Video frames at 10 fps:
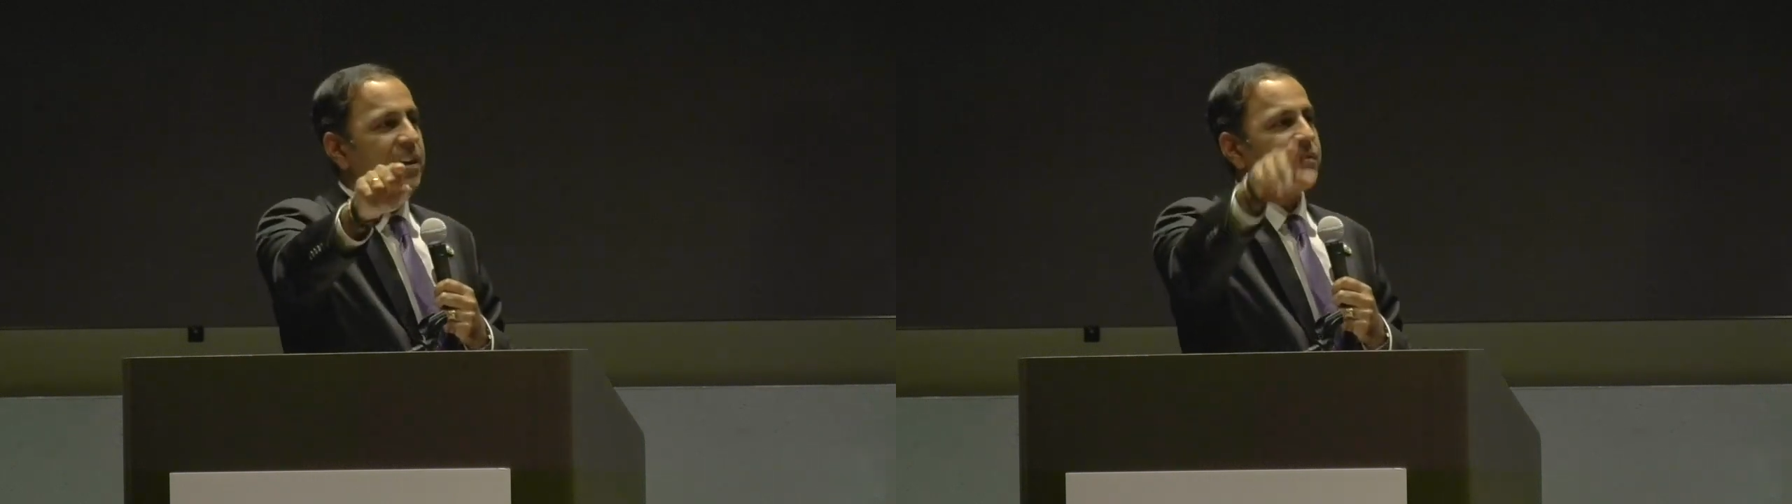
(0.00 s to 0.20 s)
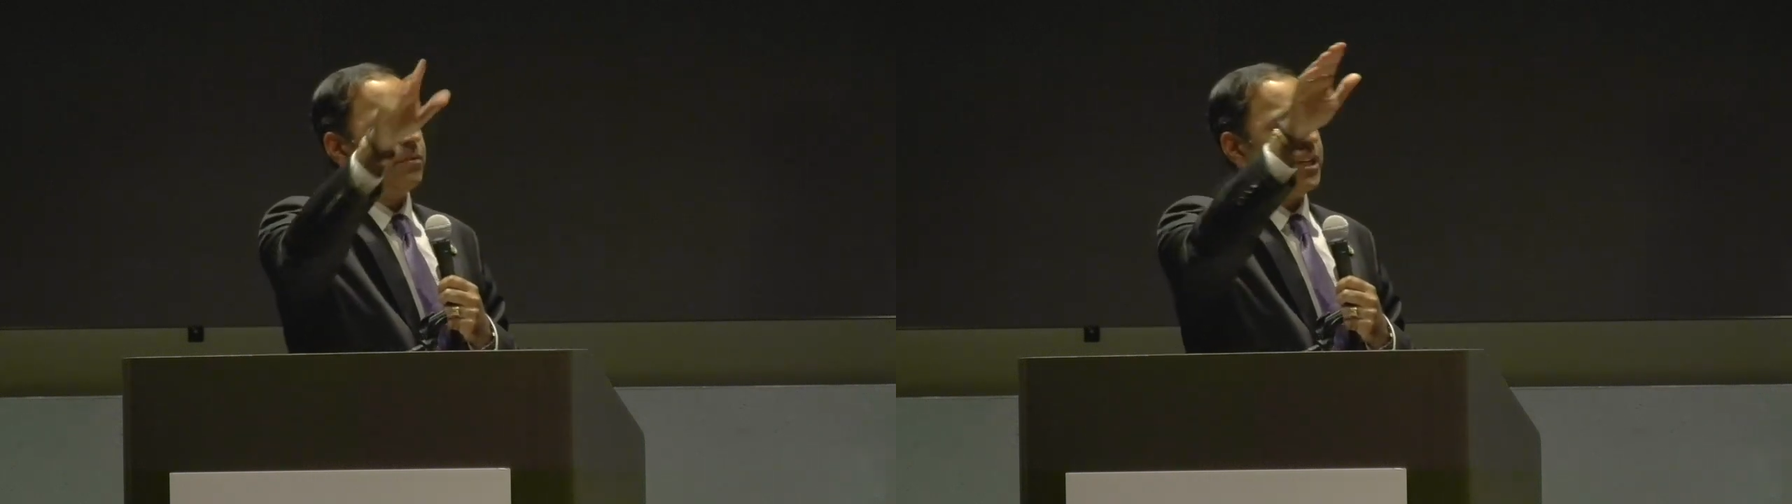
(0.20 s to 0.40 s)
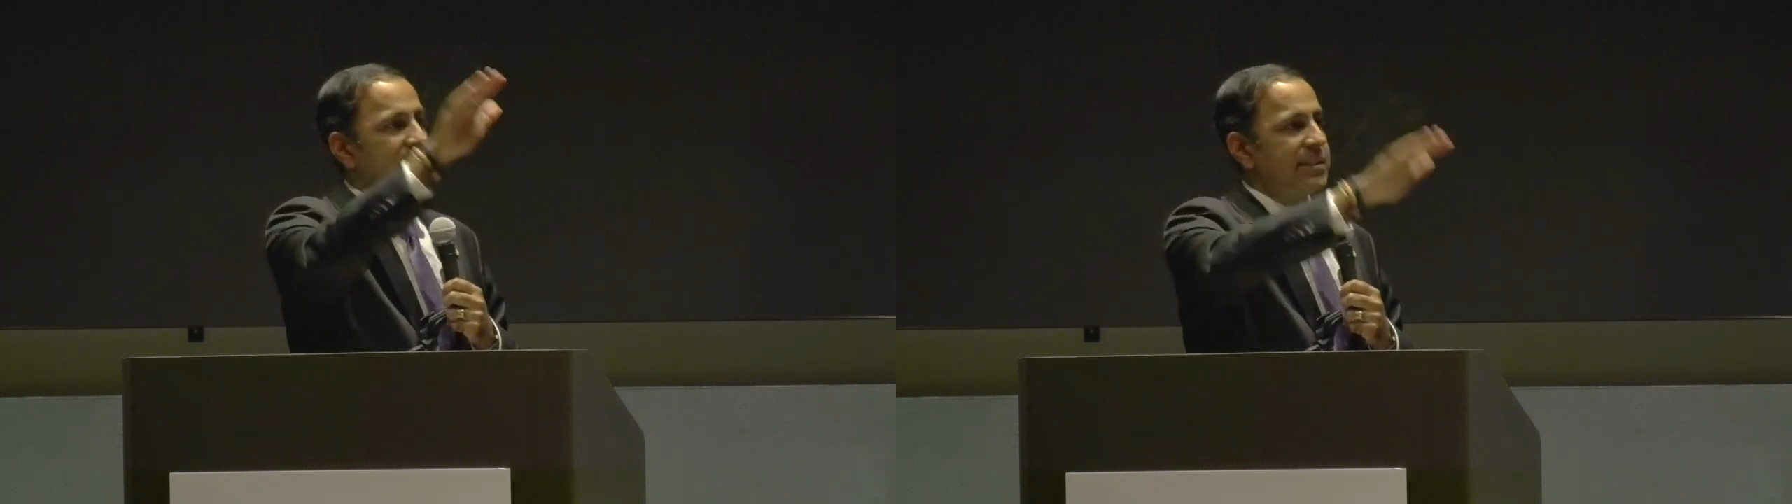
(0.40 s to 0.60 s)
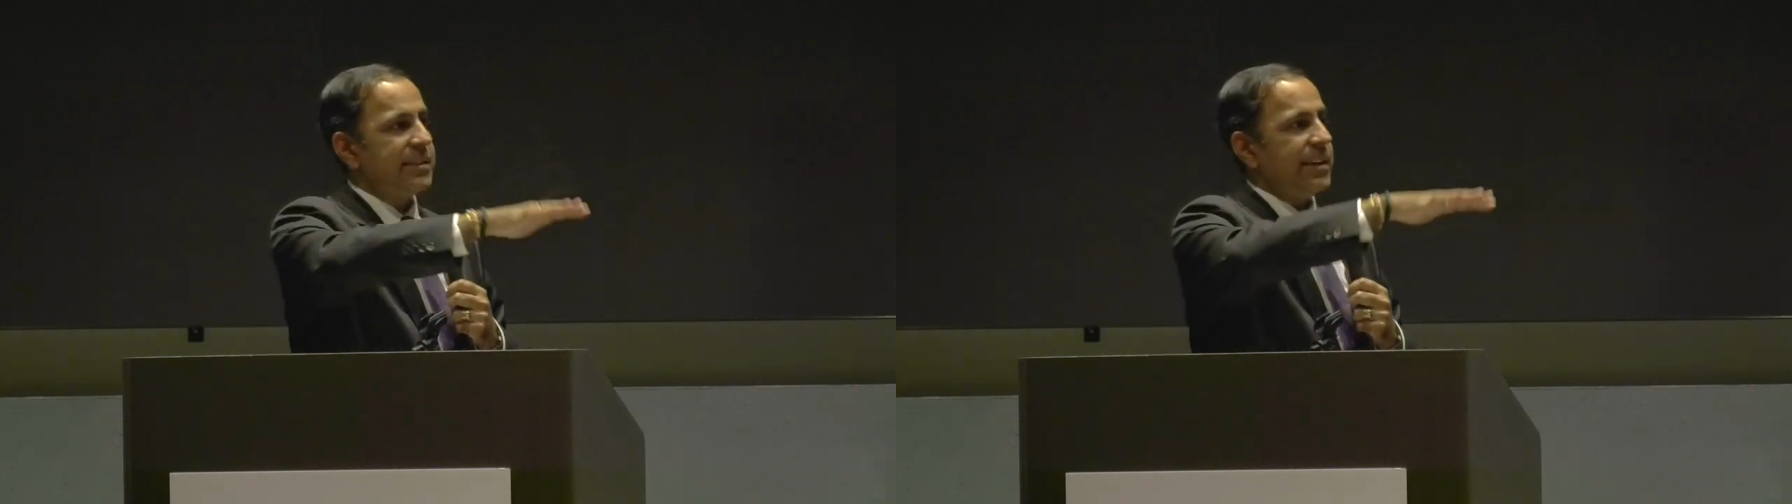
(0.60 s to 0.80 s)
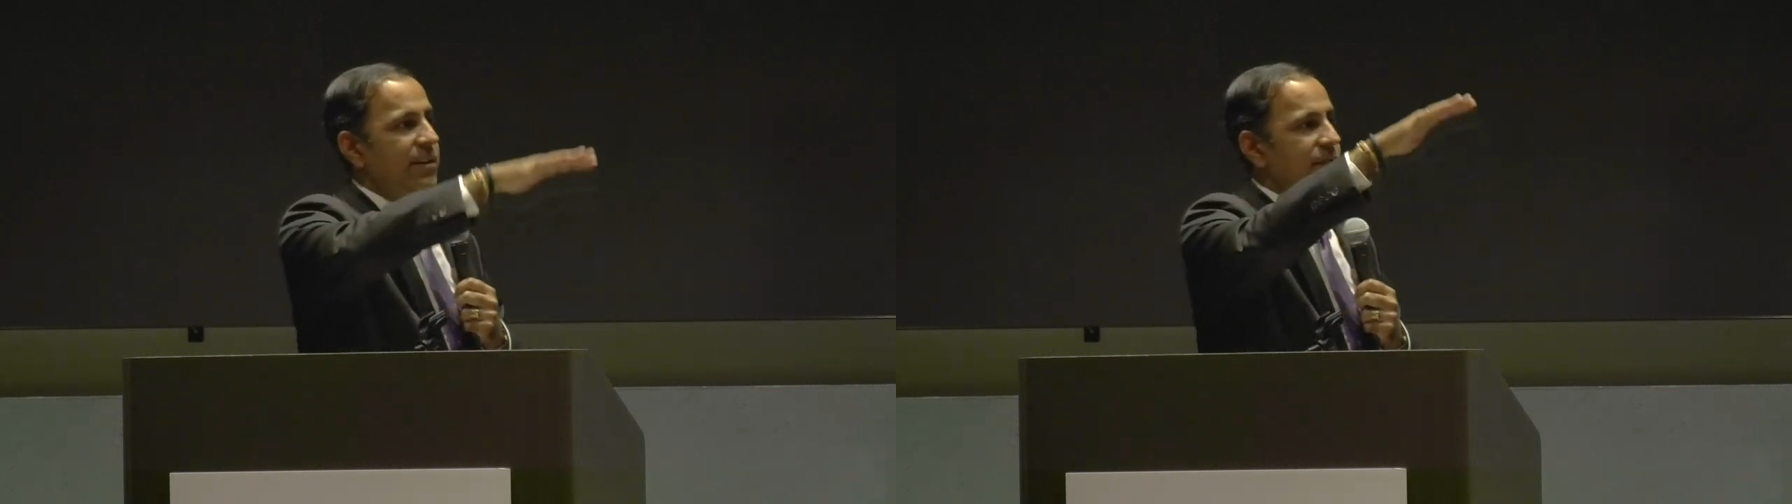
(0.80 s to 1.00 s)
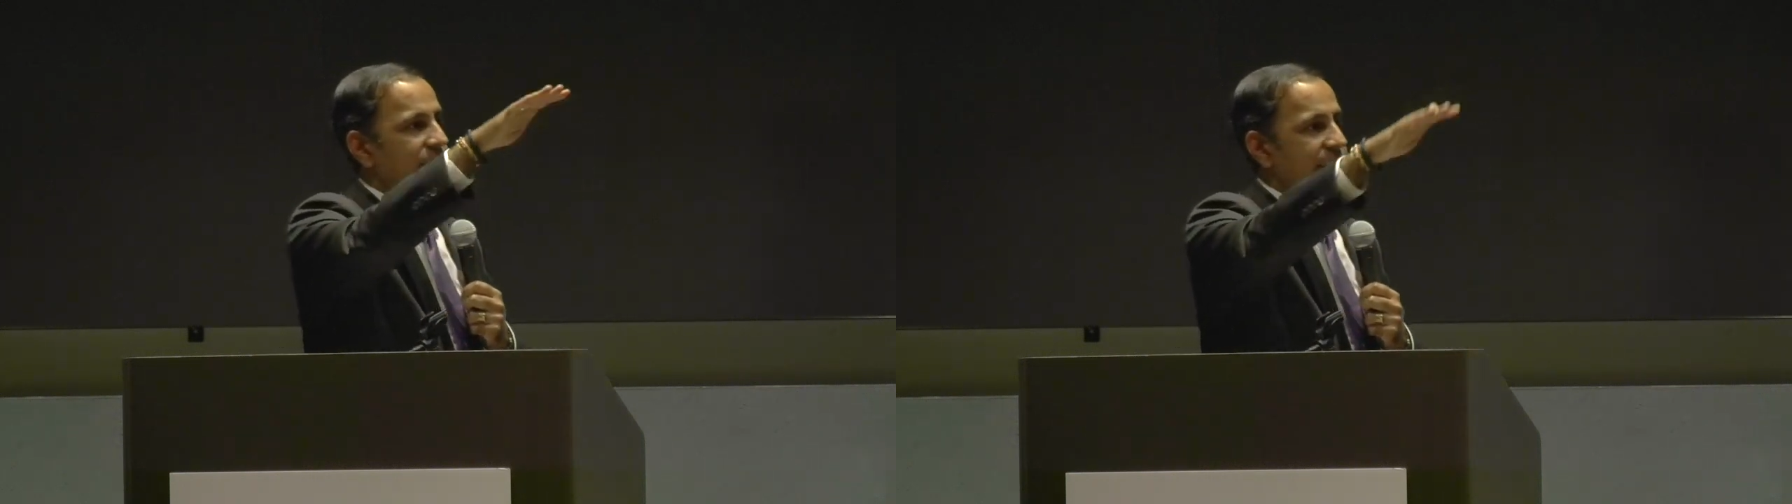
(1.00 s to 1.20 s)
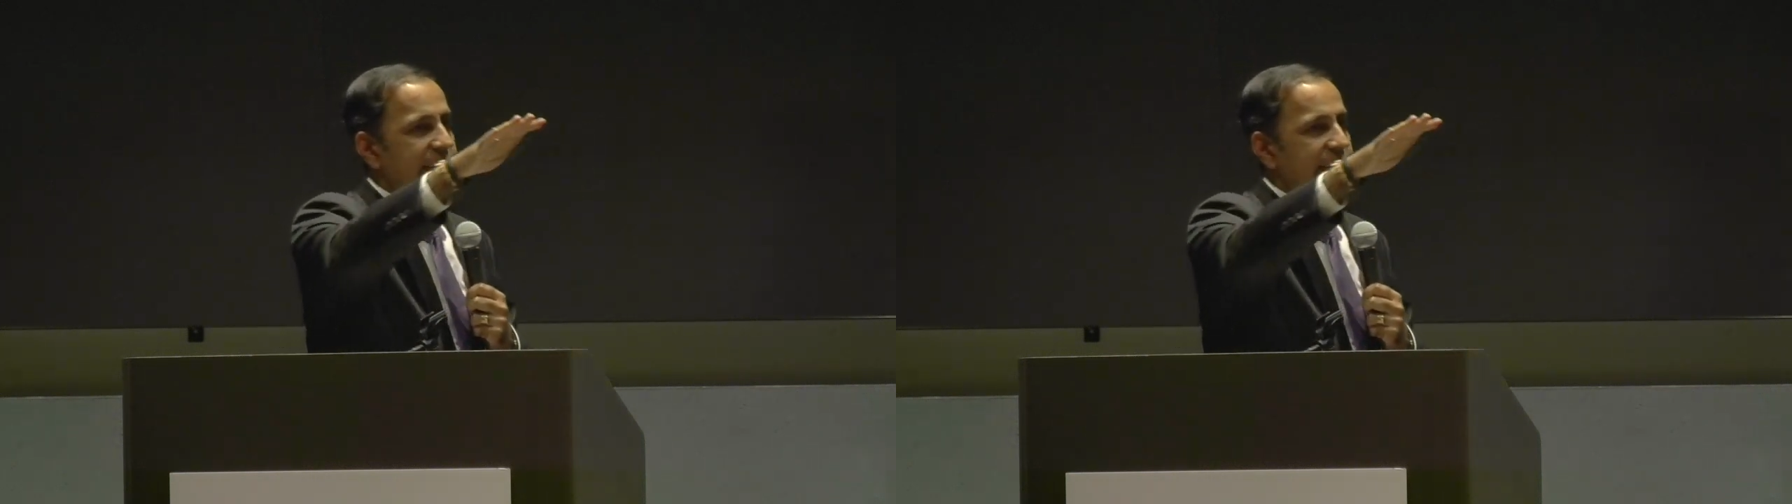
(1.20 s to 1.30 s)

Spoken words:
government is there for the